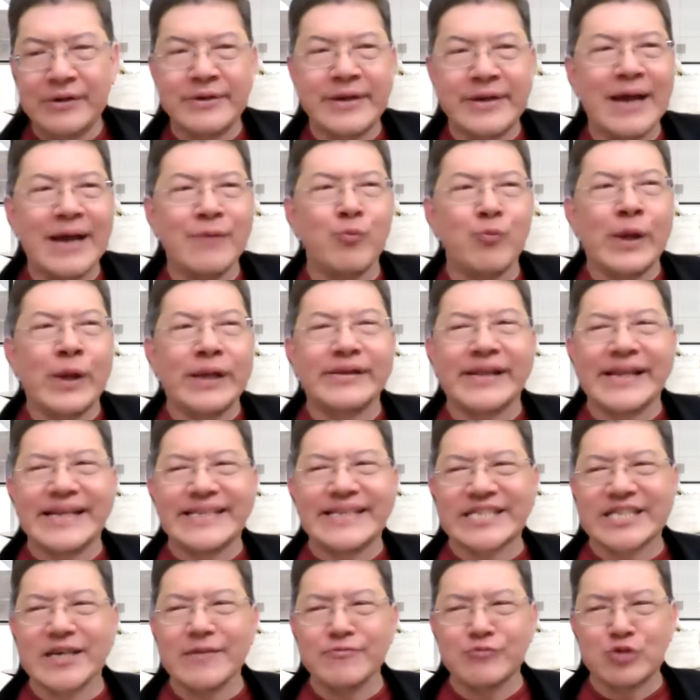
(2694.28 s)
That we
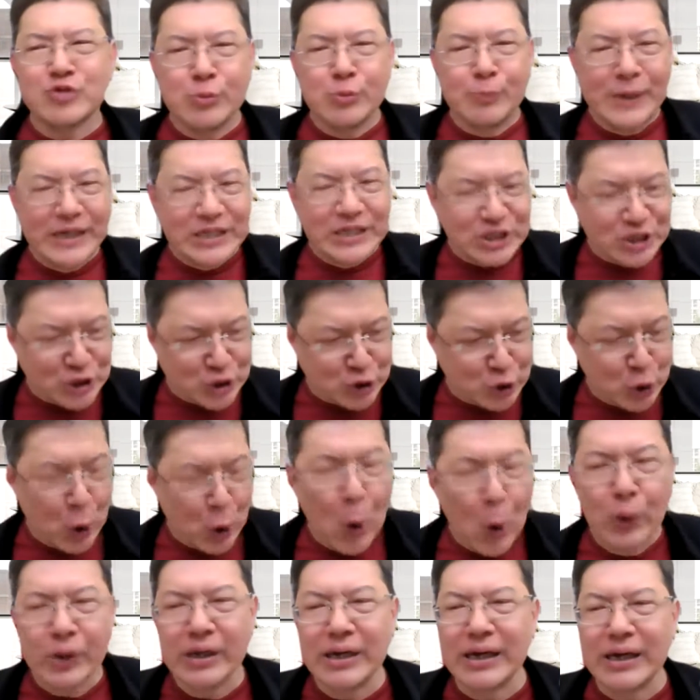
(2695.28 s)
deserve to be
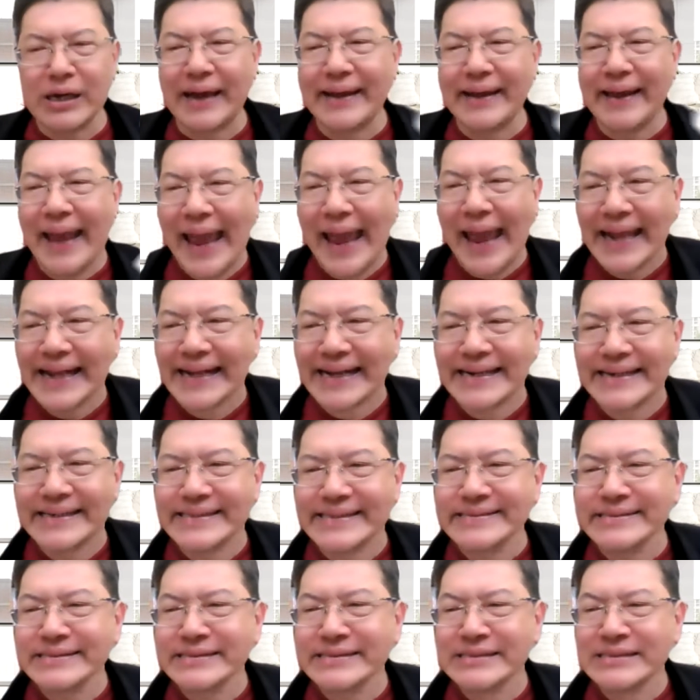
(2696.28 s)
stoned like
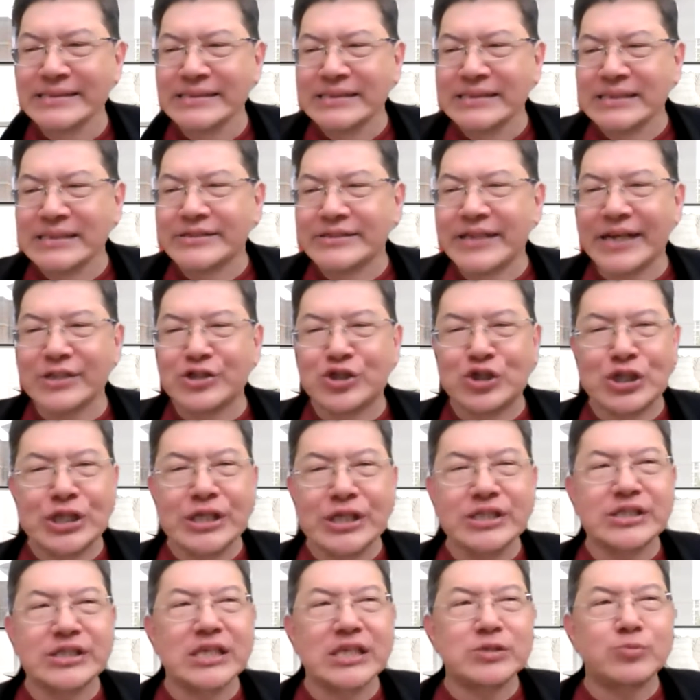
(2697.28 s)
Achan, that
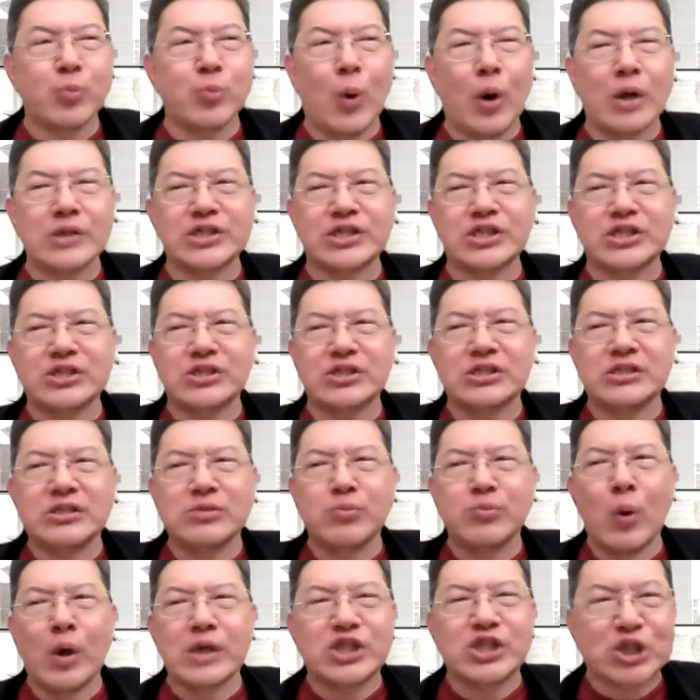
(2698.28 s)
Jesus was
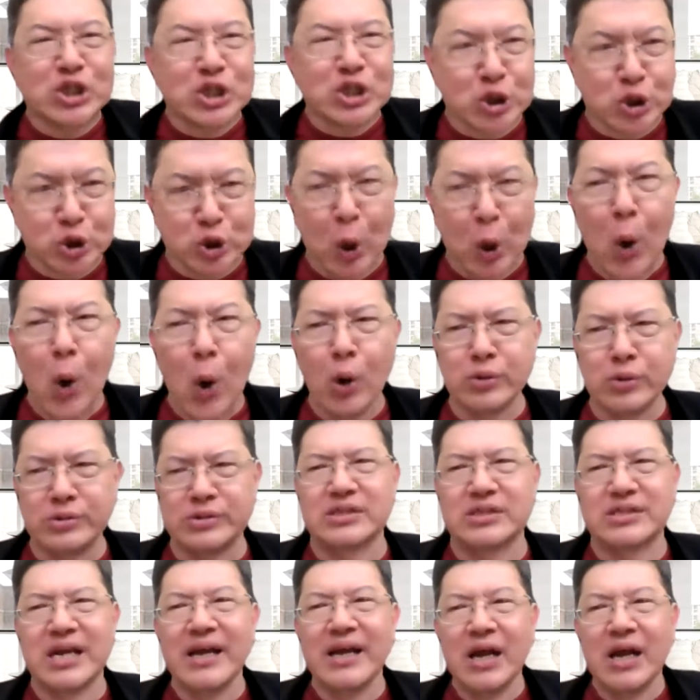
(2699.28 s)
was
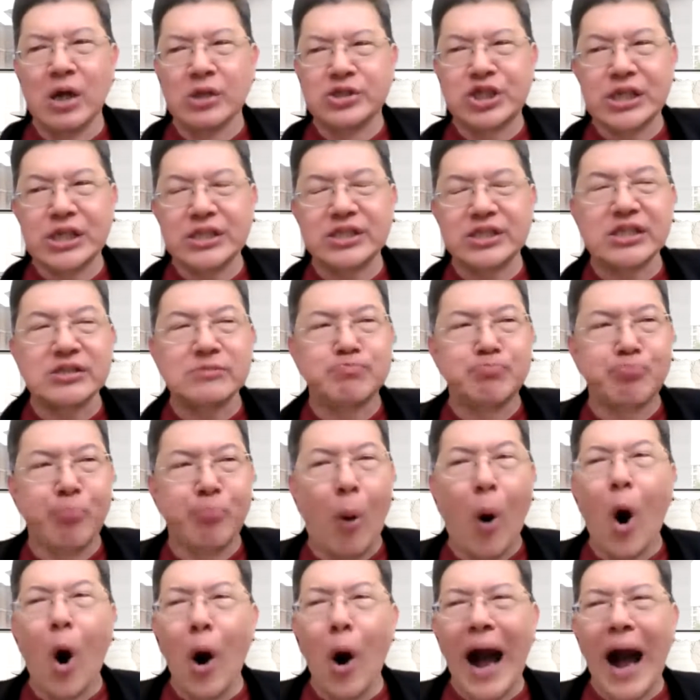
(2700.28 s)
stoned. Jesus
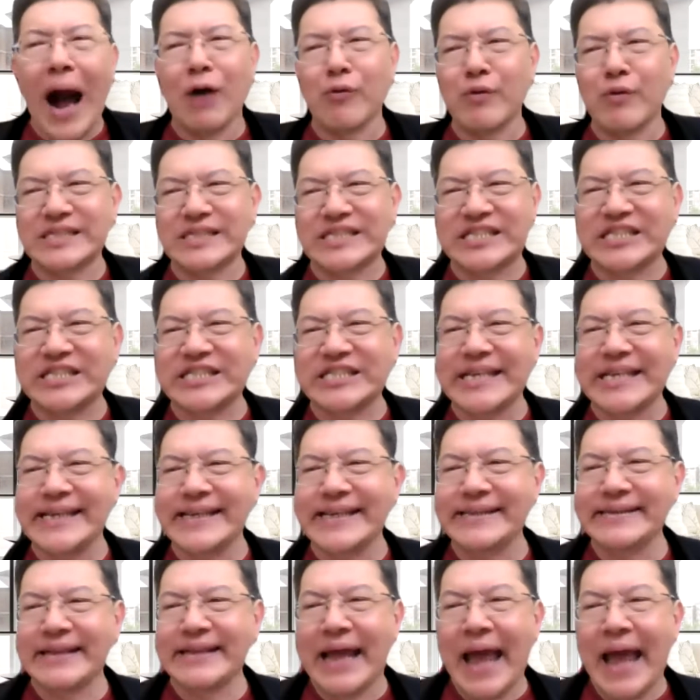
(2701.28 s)
bore our
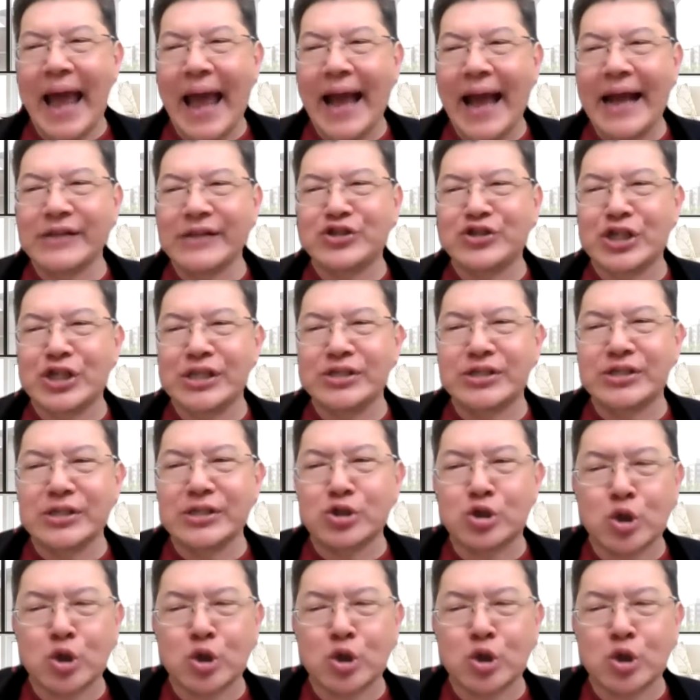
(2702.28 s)
sin and Jesus